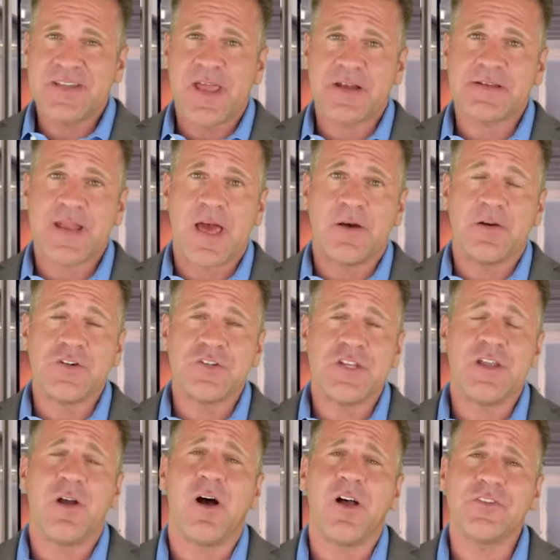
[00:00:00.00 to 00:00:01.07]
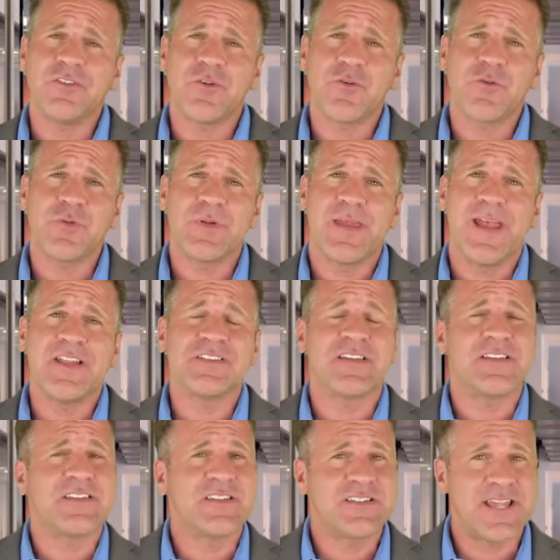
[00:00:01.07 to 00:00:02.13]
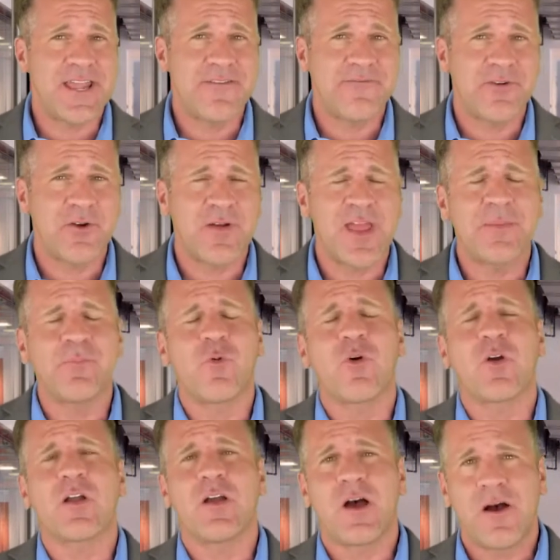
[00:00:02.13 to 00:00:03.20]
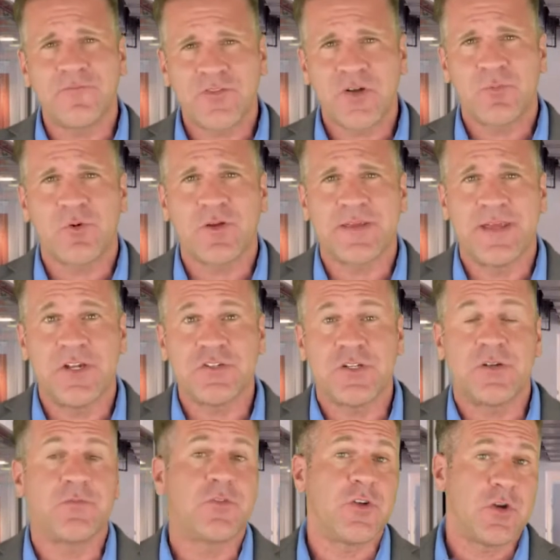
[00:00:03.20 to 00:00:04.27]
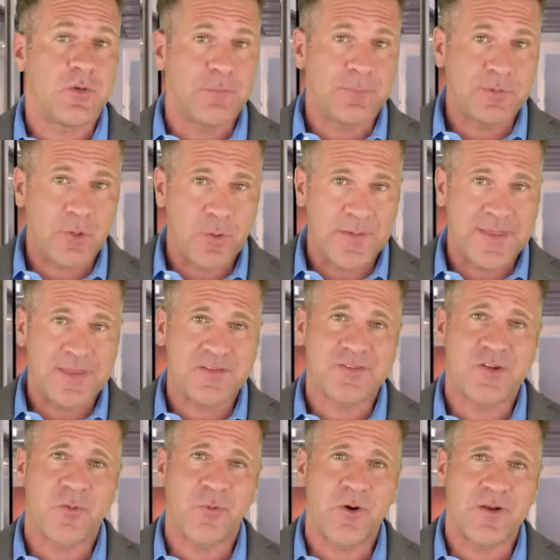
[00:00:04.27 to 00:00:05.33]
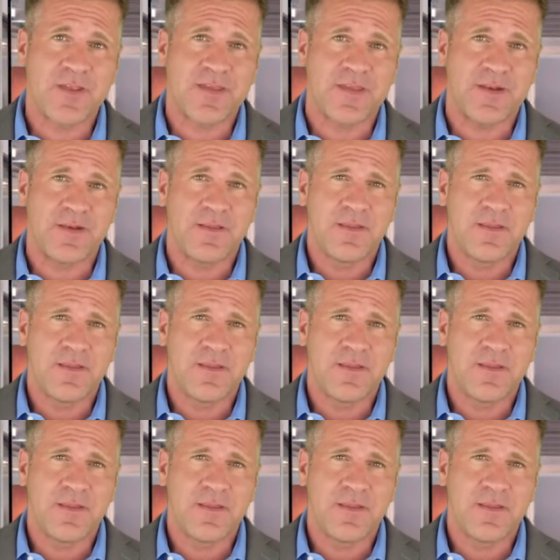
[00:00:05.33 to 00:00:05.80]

technology also creates a safer and more comfortable kitchen for your employees to work in.